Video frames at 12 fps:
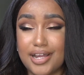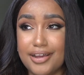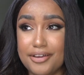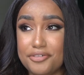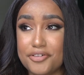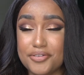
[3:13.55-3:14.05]

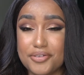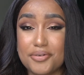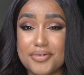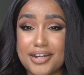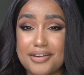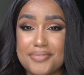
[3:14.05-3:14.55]
if you know
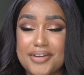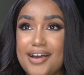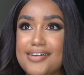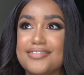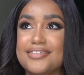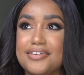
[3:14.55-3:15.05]
what I mean.
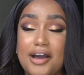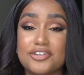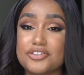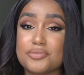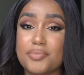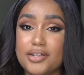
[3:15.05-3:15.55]
I
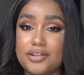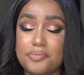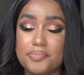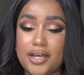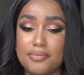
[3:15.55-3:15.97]
just made up